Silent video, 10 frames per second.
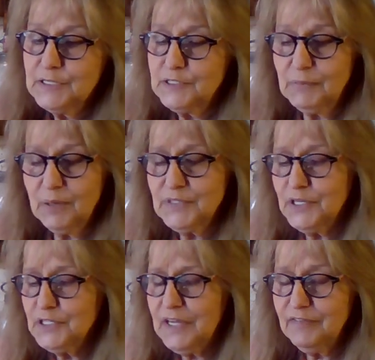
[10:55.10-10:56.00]
Sometimes I
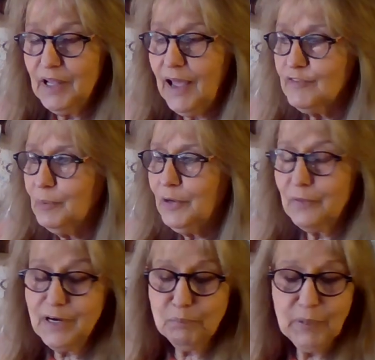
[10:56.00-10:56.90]
just have to have them in the
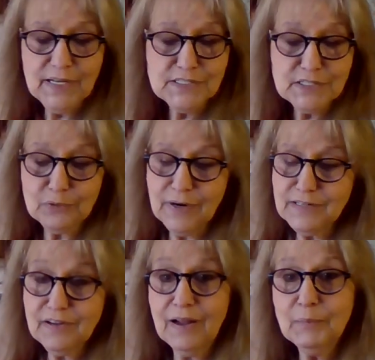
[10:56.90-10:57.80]
right place at the
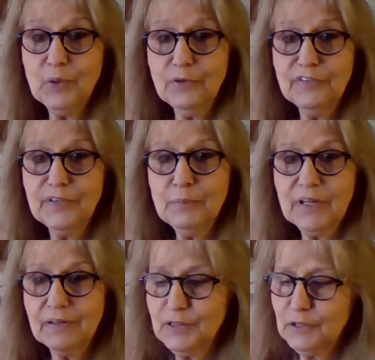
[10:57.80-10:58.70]
right time in order for them
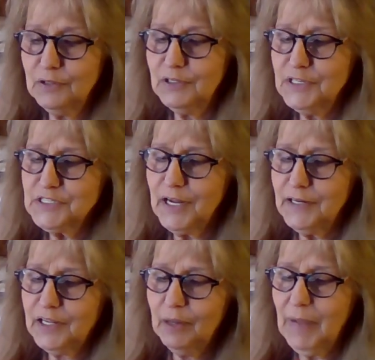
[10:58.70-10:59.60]
to
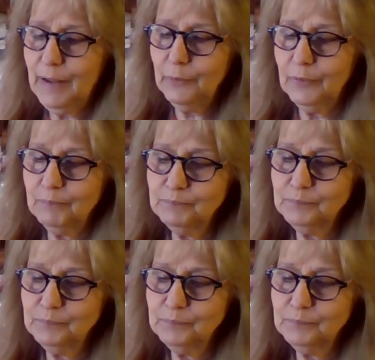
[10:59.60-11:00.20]
decide to come out.